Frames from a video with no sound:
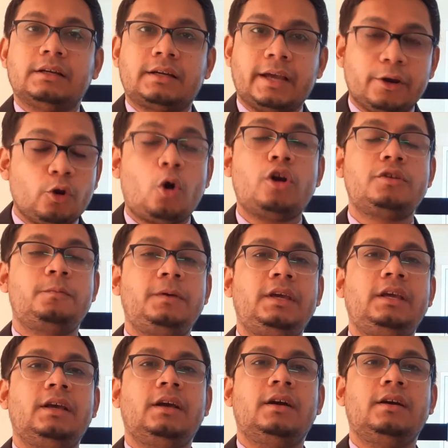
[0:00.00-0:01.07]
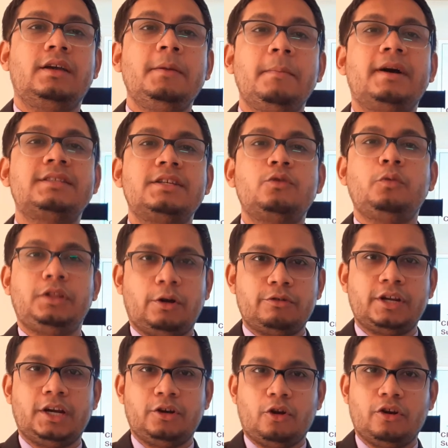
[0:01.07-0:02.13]
cannot be imagined without
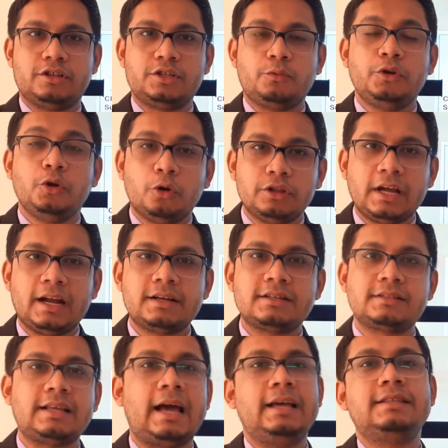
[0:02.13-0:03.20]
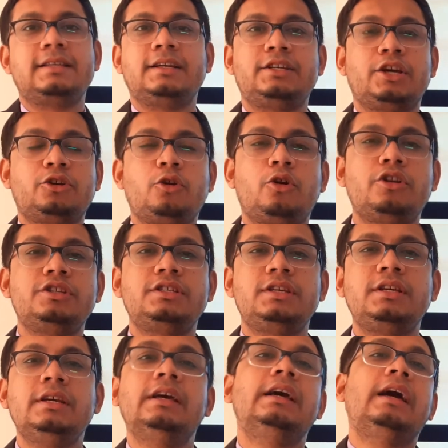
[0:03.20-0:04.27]
technology. We know that science and
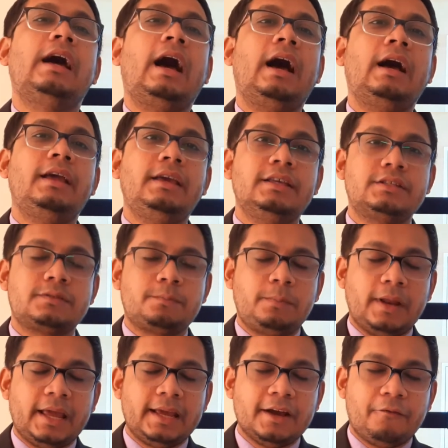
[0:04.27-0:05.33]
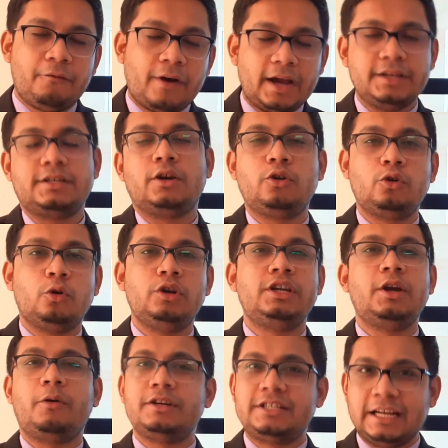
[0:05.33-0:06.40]
technology is playing a vital role in
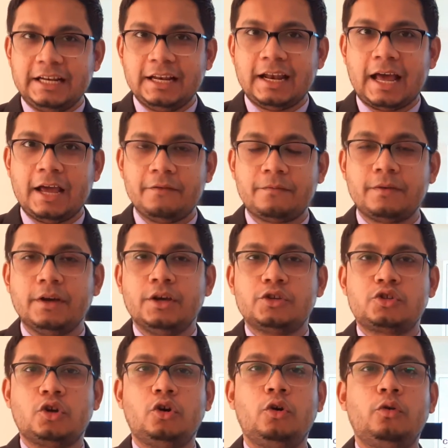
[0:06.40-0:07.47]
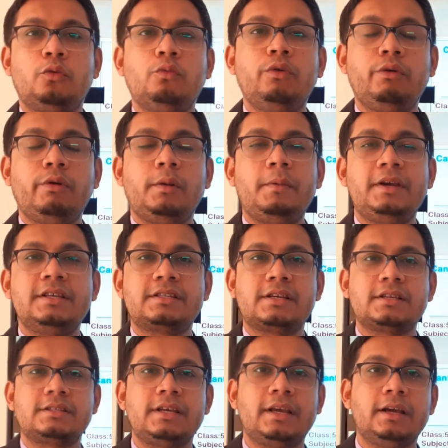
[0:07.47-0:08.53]
our daily life. So we will be
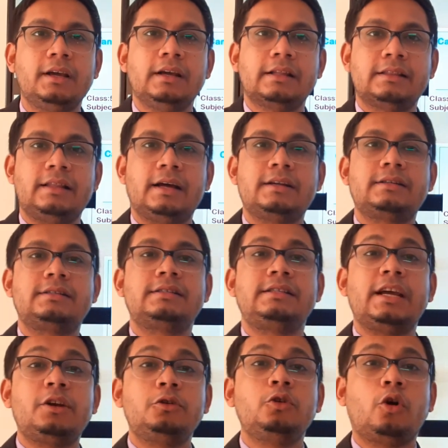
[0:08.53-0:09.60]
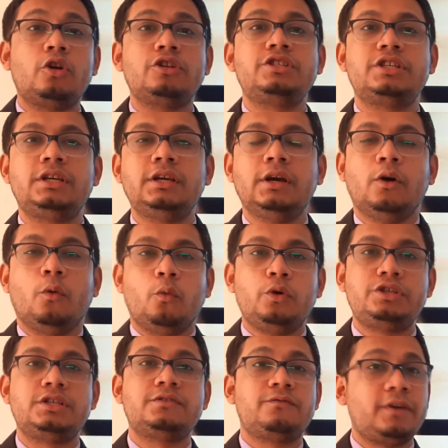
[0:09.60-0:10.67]
discussing that technology
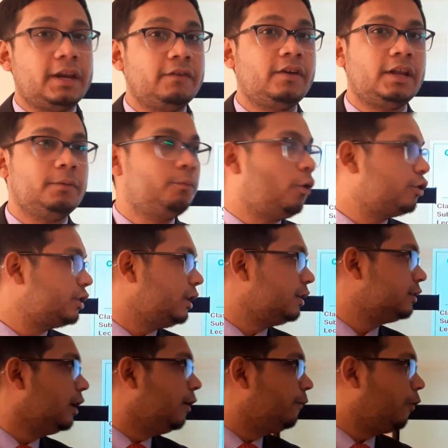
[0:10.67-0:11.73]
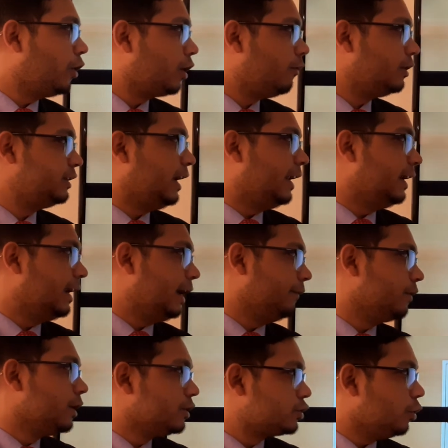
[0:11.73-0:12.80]
which is very, very important for our daily
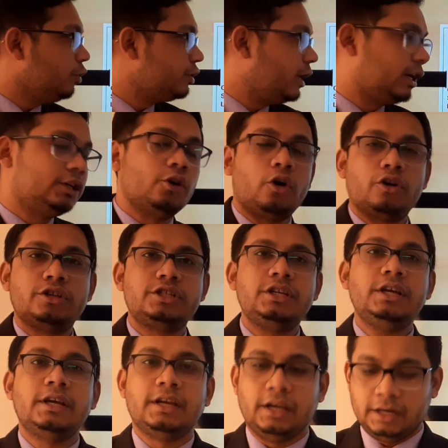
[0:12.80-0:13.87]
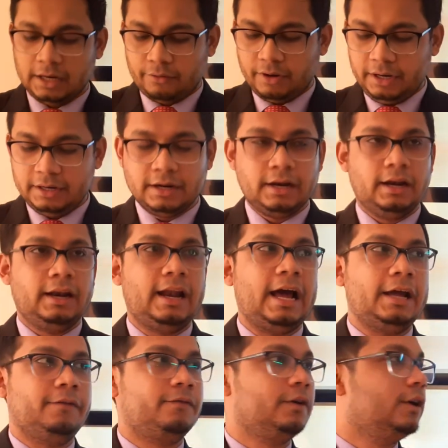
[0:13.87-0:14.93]
life. So technology in our
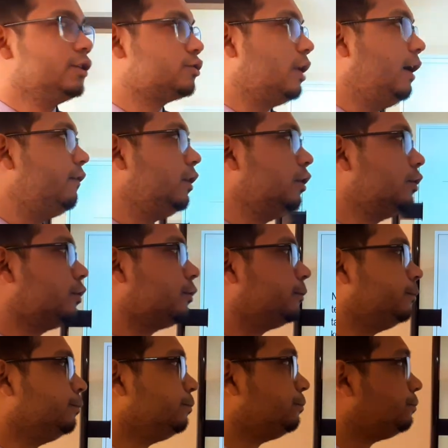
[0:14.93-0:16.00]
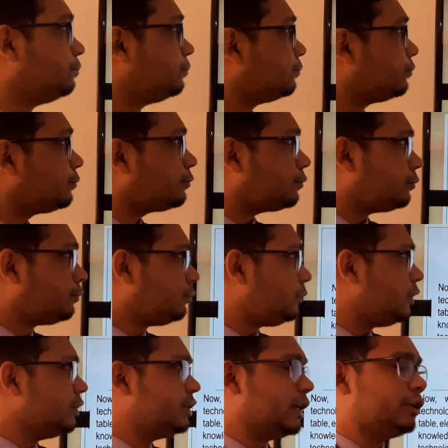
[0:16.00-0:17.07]
life. So have a look,
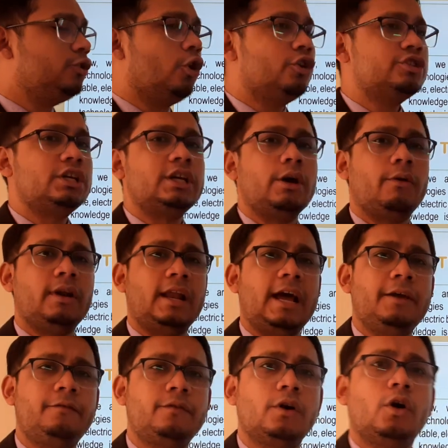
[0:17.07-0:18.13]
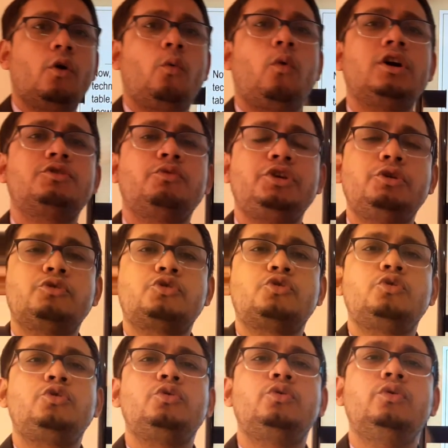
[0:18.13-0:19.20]
technology in our life, what we used
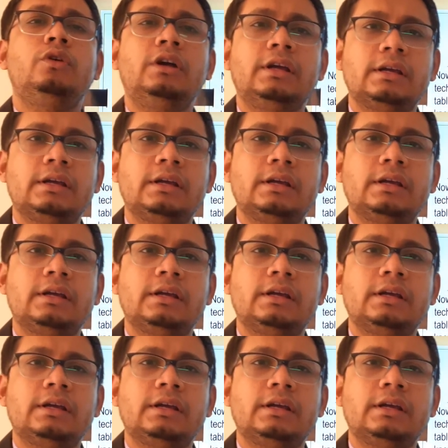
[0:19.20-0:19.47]
to do